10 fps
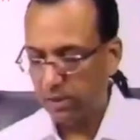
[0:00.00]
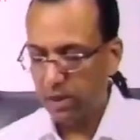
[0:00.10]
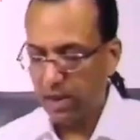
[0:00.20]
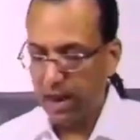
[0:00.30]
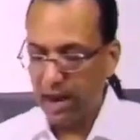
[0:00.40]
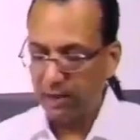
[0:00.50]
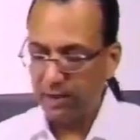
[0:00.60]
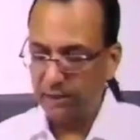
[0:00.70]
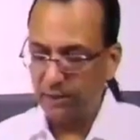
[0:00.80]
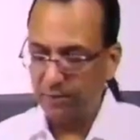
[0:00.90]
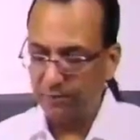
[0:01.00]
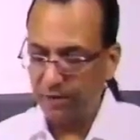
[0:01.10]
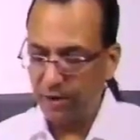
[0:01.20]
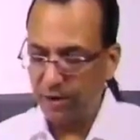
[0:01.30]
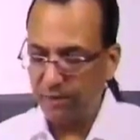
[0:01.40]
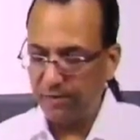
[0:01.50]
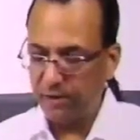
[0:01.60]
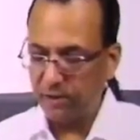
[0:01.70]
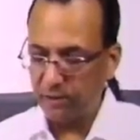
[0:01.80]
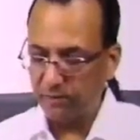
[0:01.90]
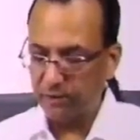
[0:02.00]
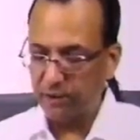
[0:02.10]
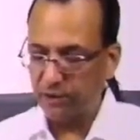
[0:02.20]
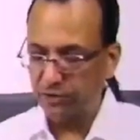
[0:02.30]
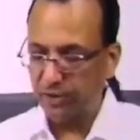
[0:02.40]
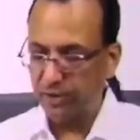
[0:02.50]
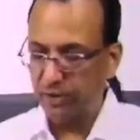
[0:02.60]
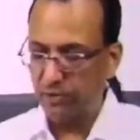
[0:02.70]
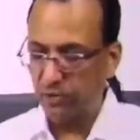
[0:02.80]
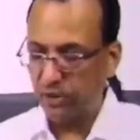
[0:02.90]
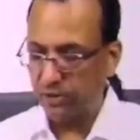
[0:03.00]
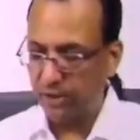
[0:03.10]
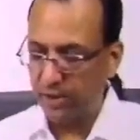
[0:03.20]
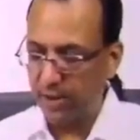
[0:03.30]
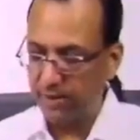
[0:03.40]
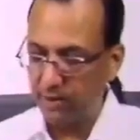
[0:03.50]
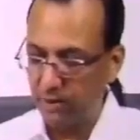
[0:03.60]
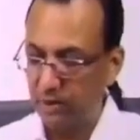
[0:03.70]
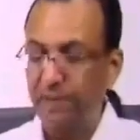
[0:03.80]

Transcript: And there is inferior division which is related to the ciliary ganglion,